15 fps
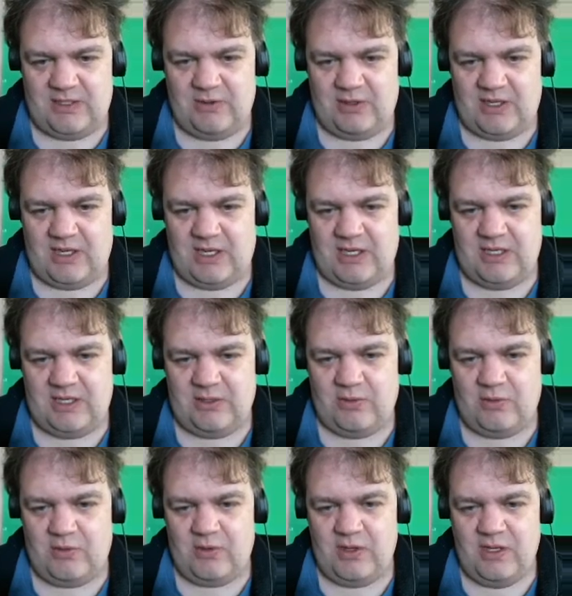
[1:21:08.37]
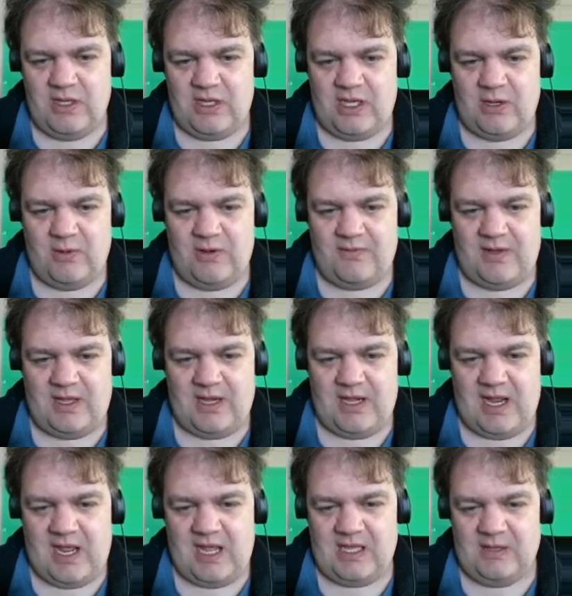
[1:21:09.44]
You can't ignore, however, a
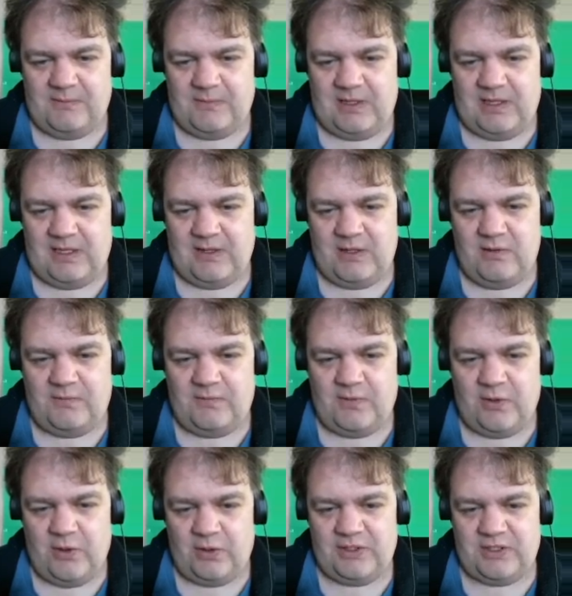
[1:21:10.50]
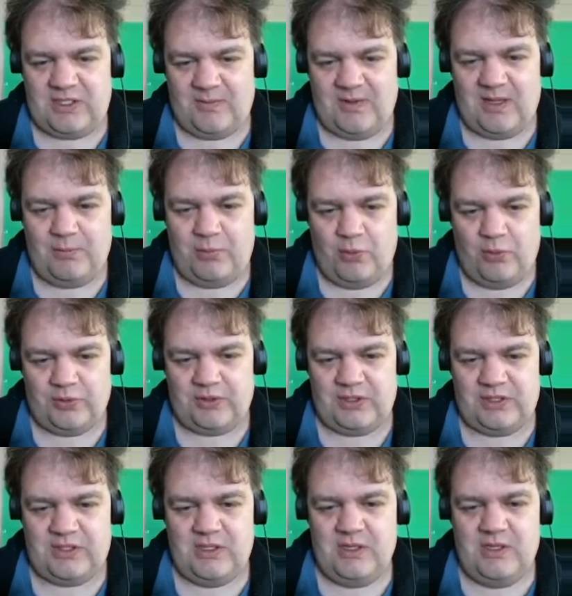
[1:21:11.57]
nagging feeling that you've forgotten something
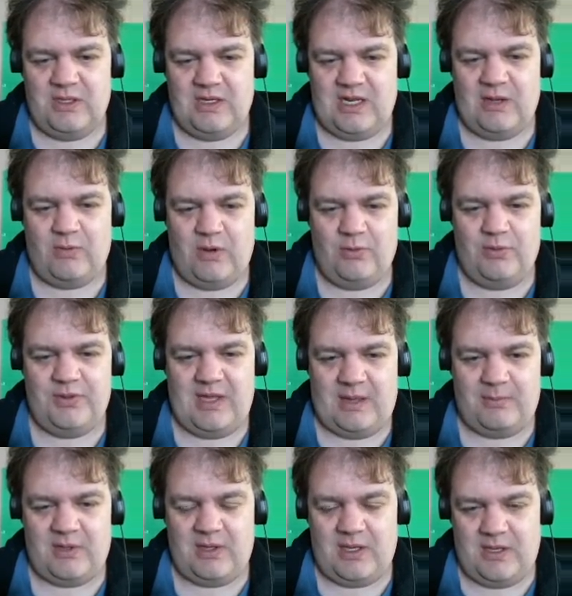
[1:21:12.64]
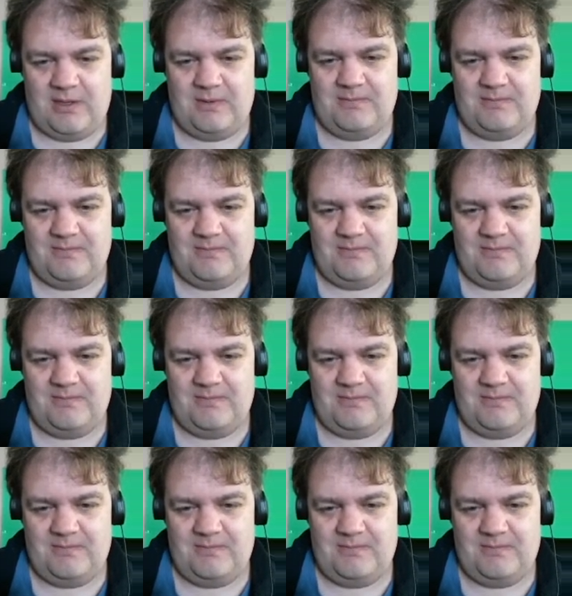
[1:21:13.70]
important. Now, what would that be?